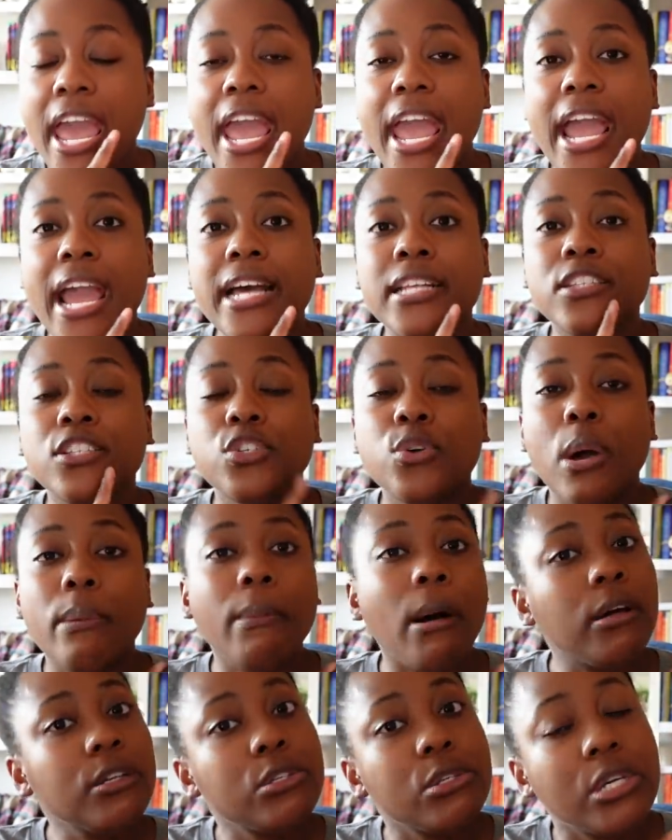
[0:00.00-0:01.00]
And so I'm
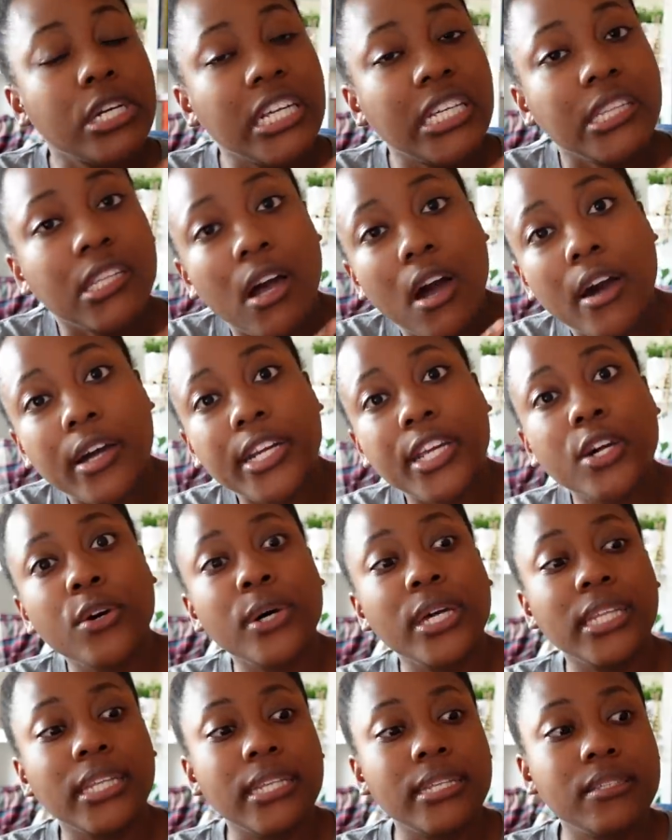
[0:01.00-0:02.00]
also gonna get the audio
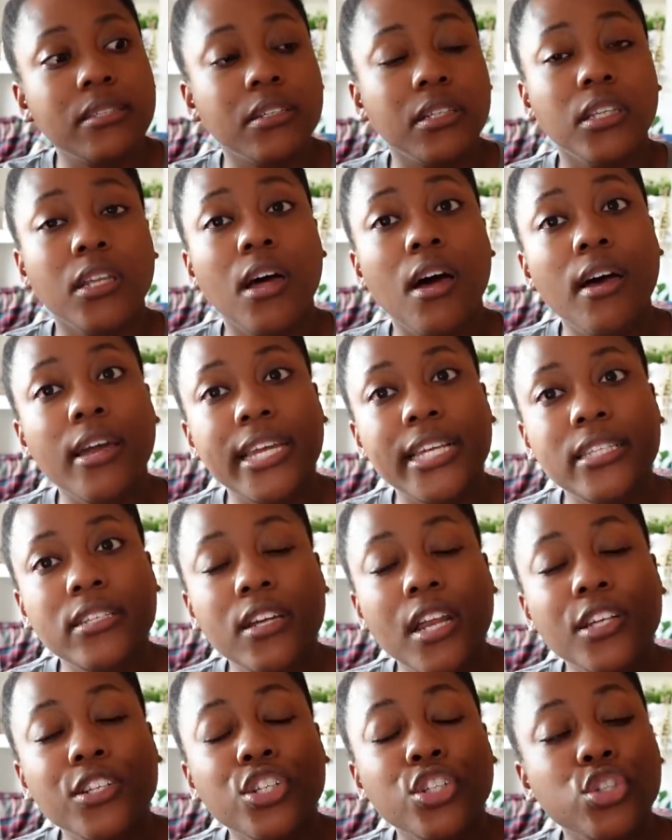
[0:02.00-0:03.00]
and listen along. It's
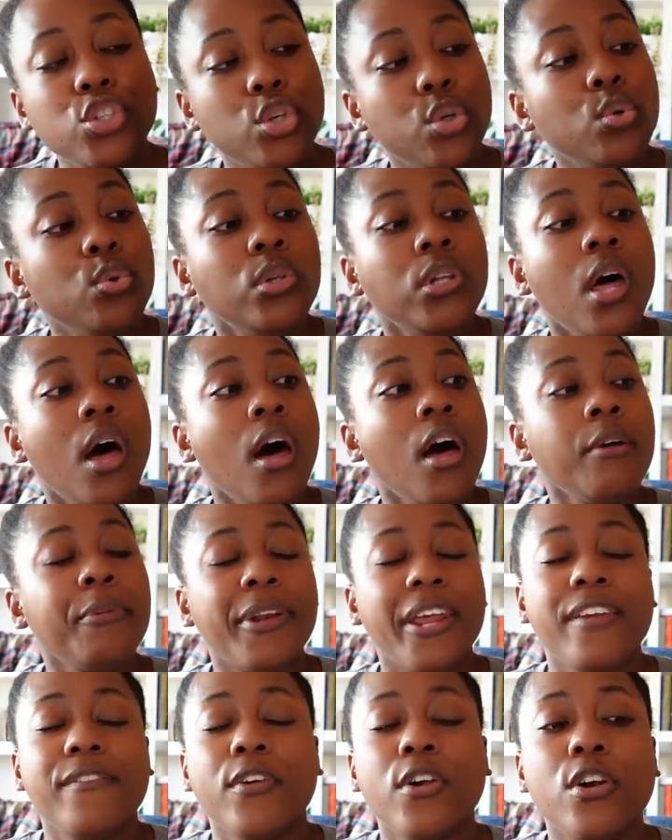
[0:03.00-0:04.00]
not too long, but
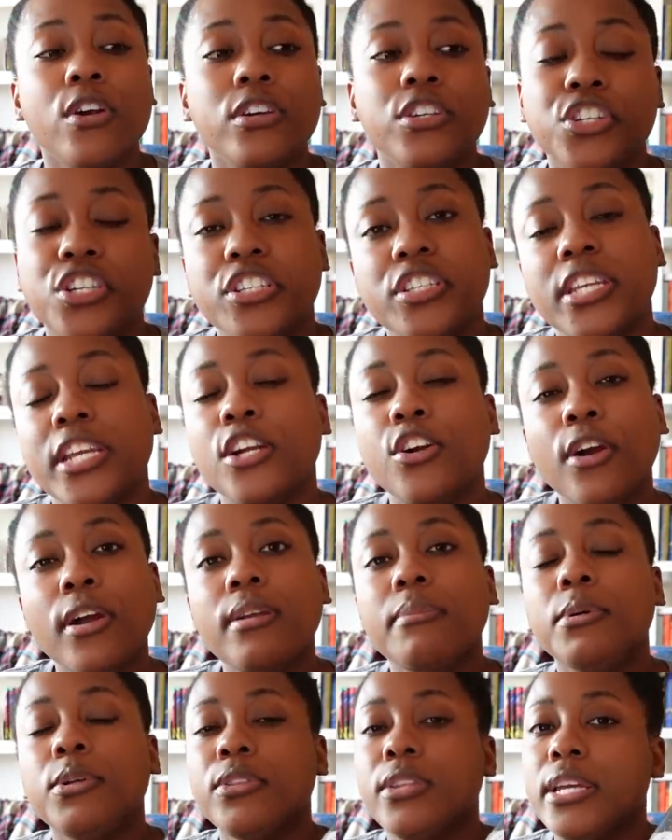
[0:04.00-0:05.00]
I've heard just
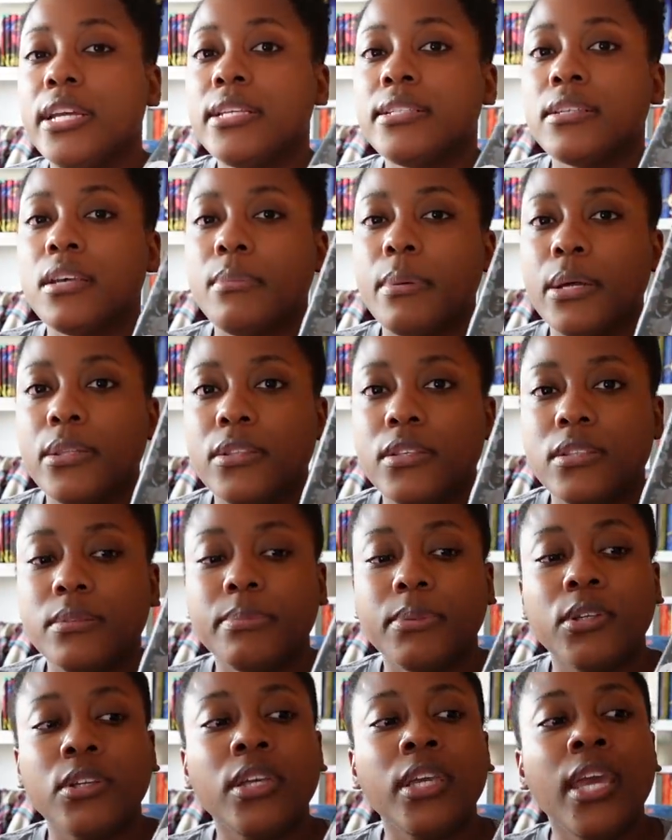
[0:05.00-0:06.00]
incredible things about this
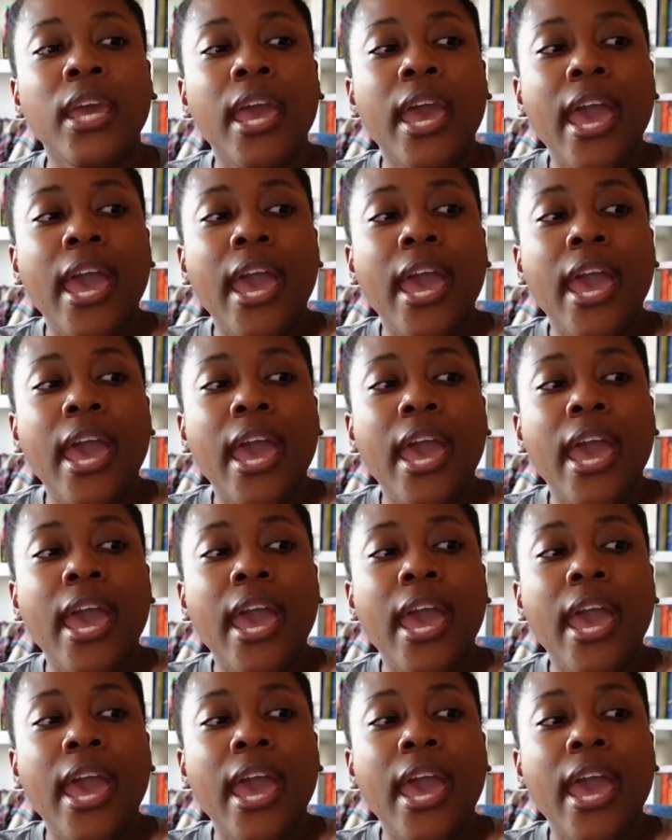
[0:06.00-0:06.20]
book.